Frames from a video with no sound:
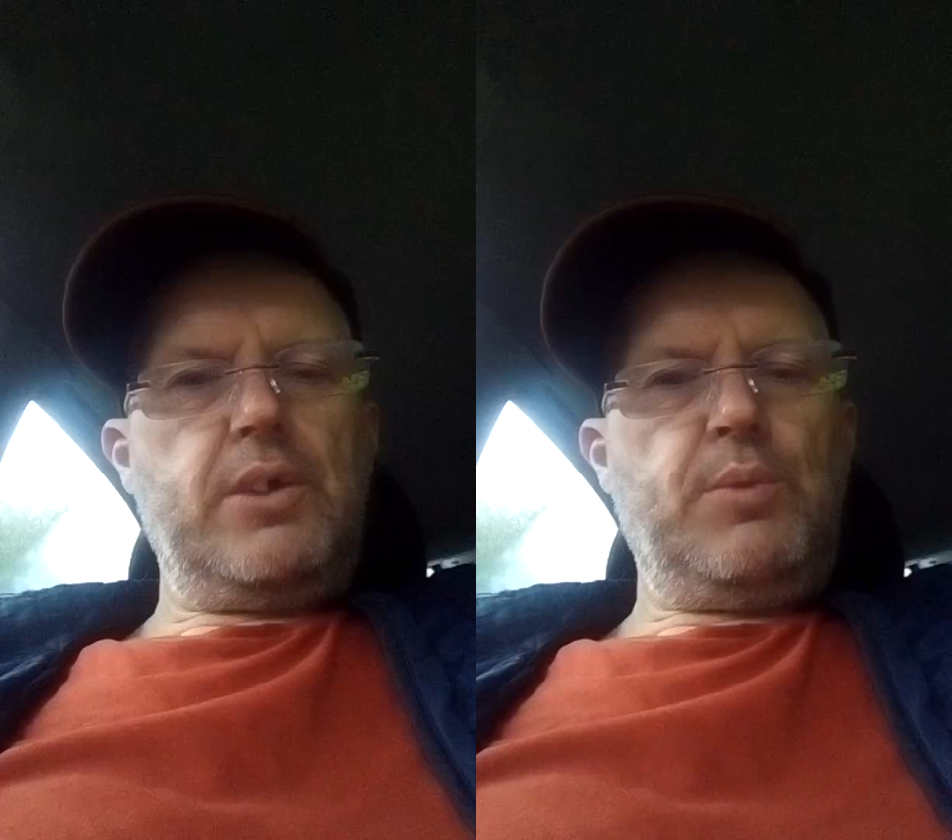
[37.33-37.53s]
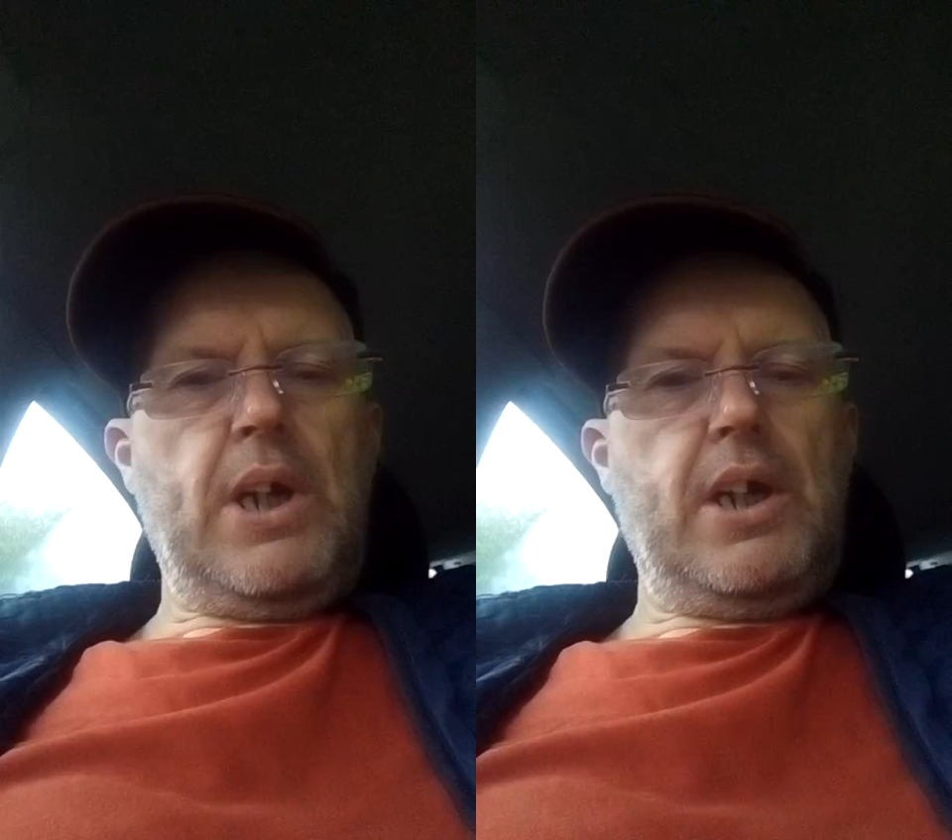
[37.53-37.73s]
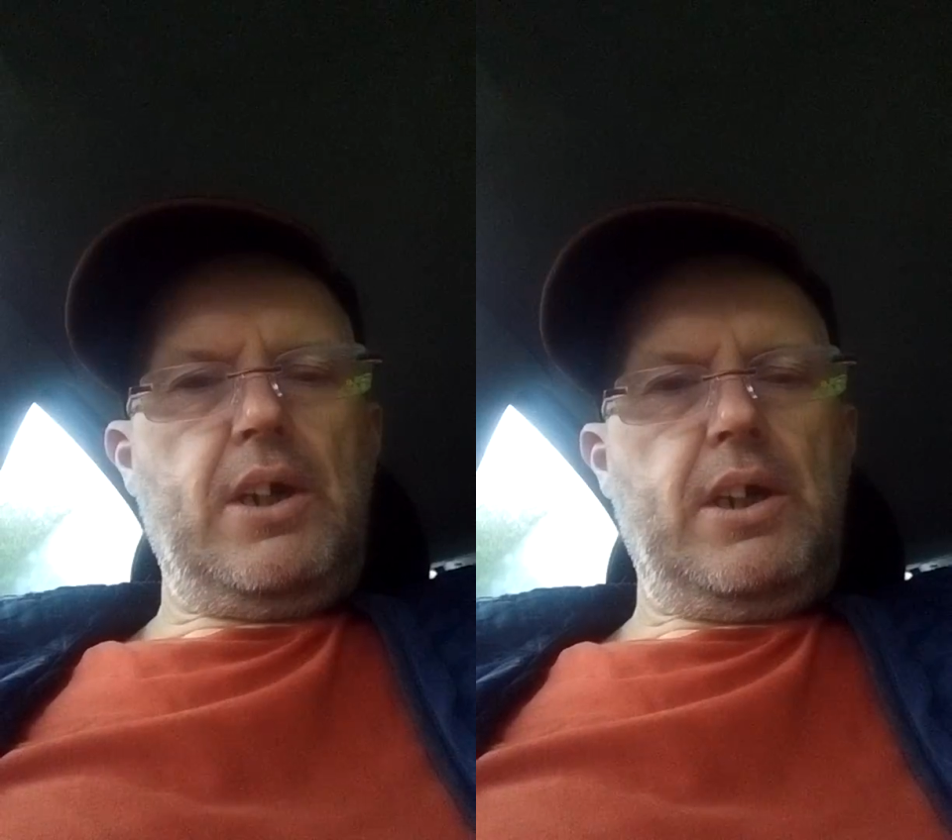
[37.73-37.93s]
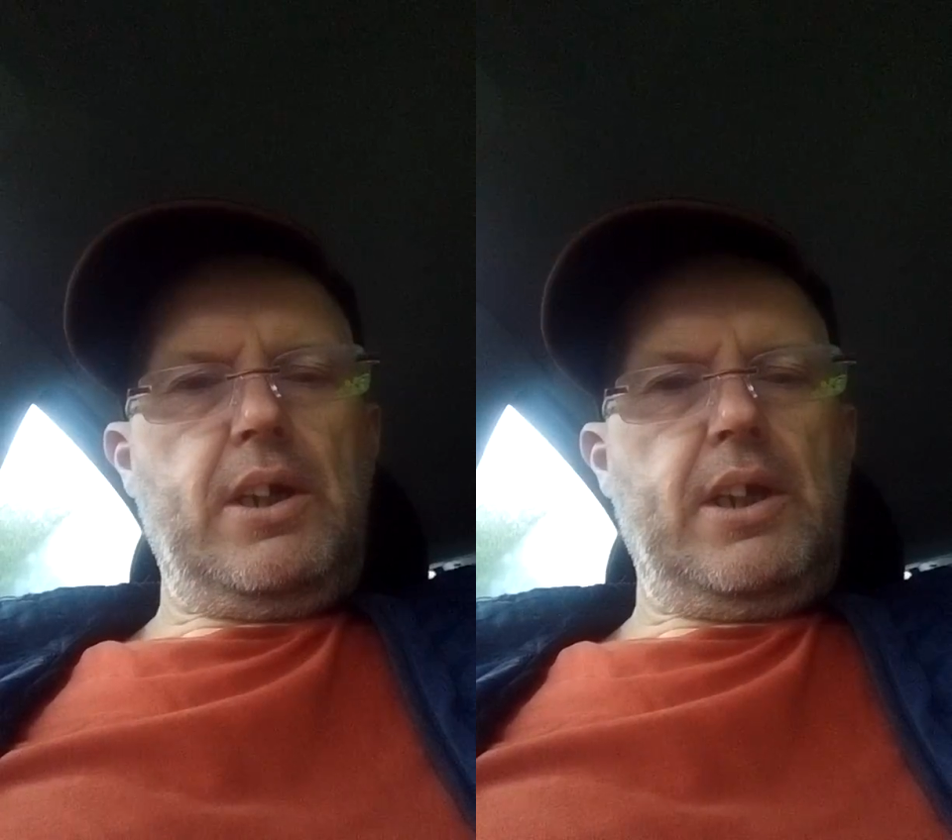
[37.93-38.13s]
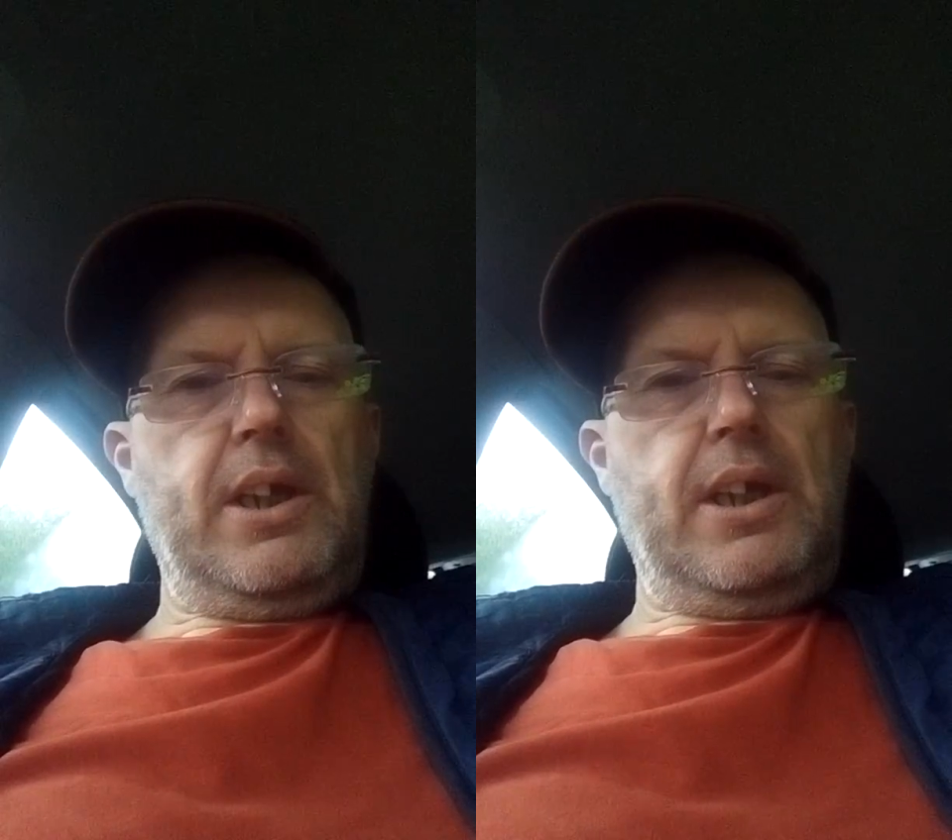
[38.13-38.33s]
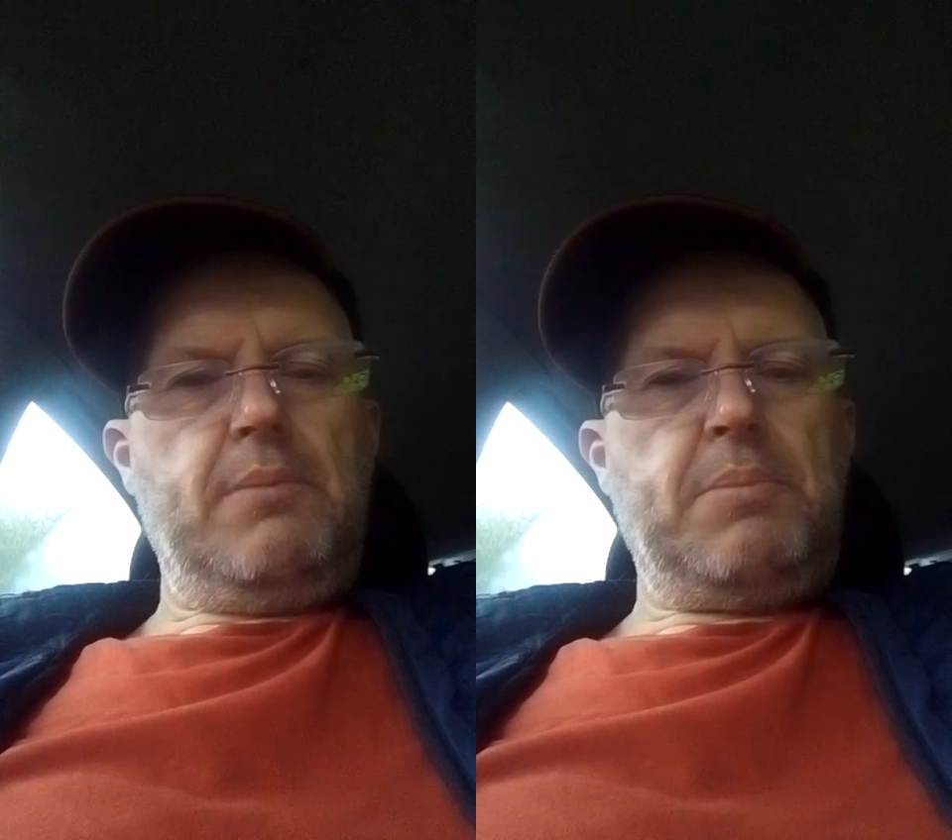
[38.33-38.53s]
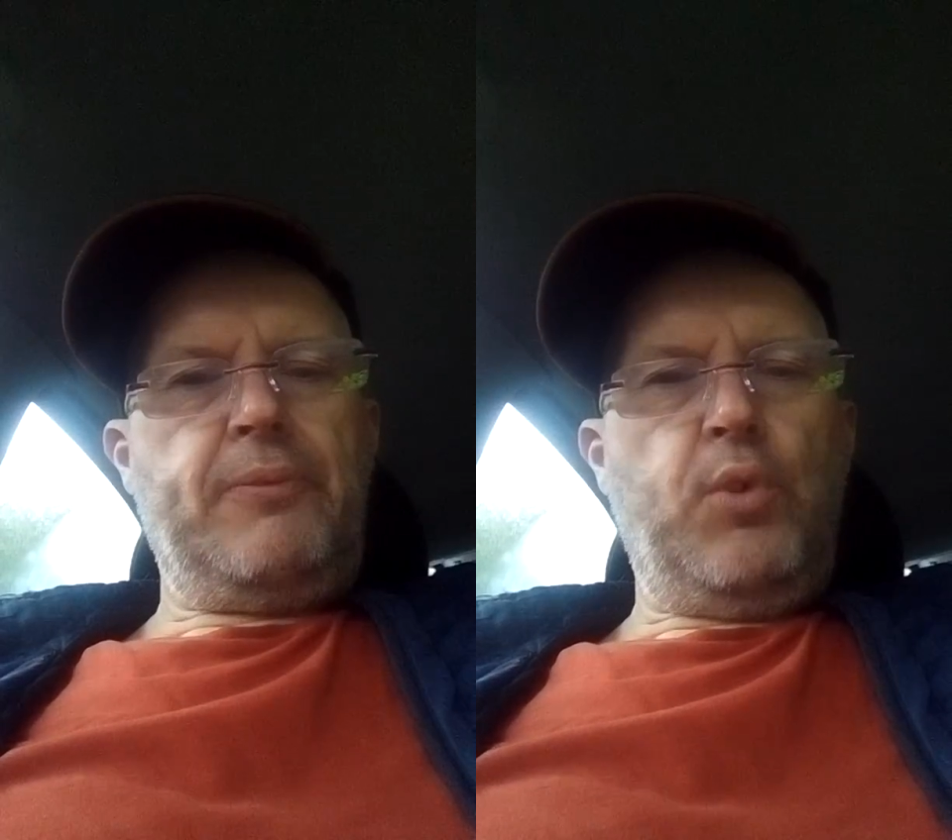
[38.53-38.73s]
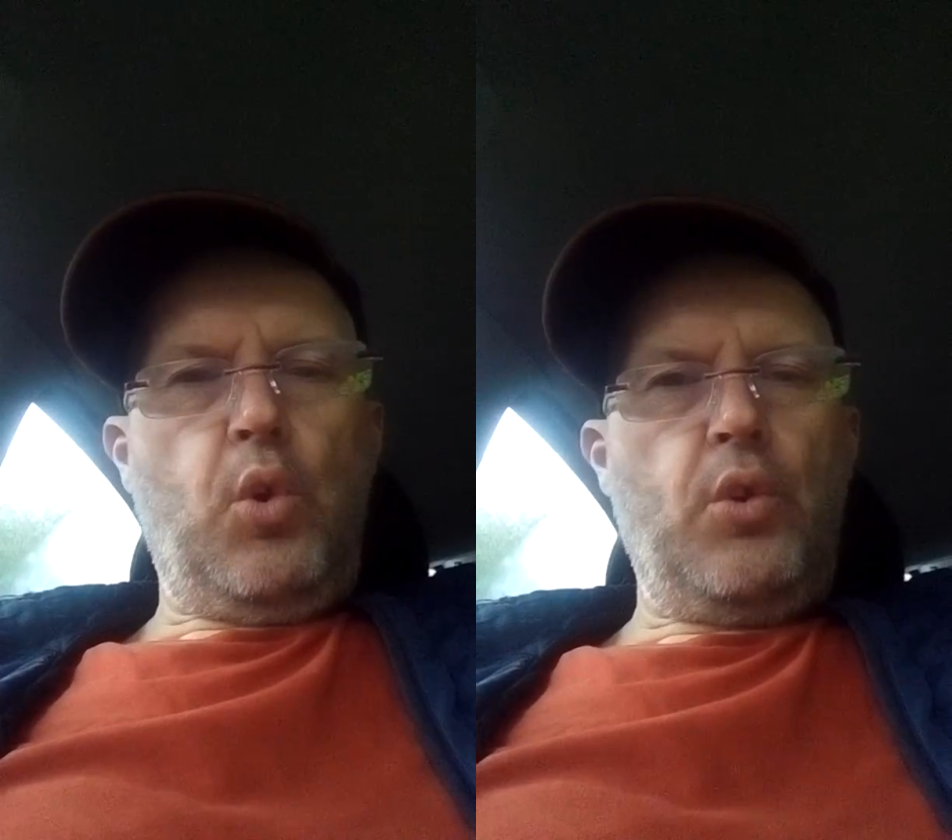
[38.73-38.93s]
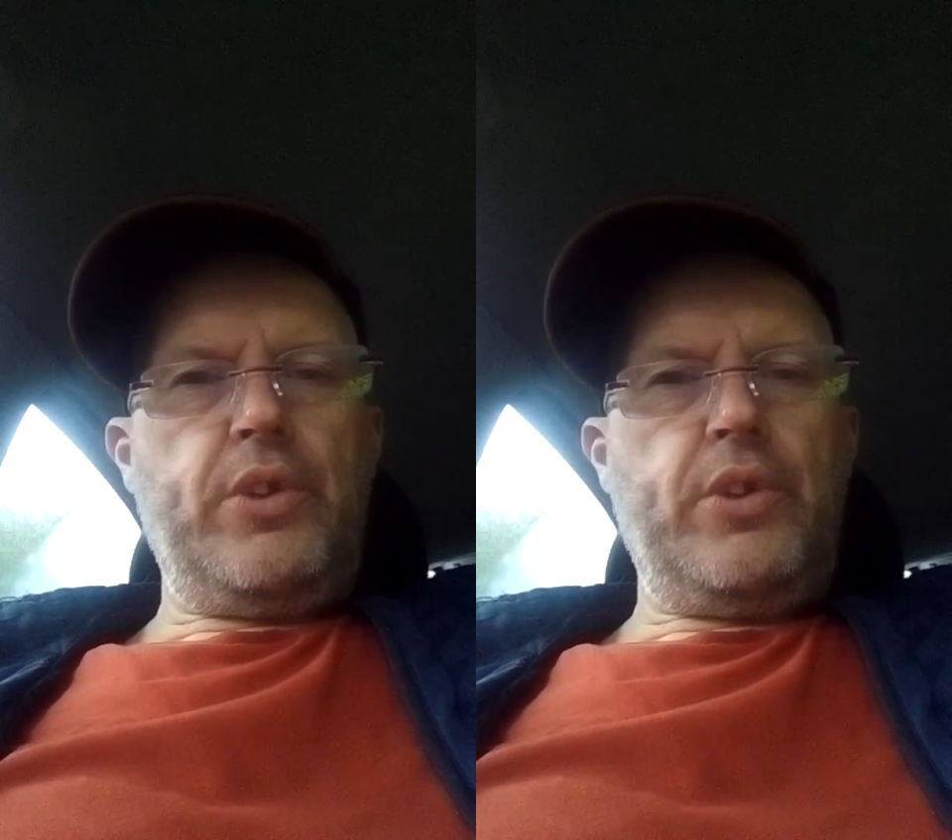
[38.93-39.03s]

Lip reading: where before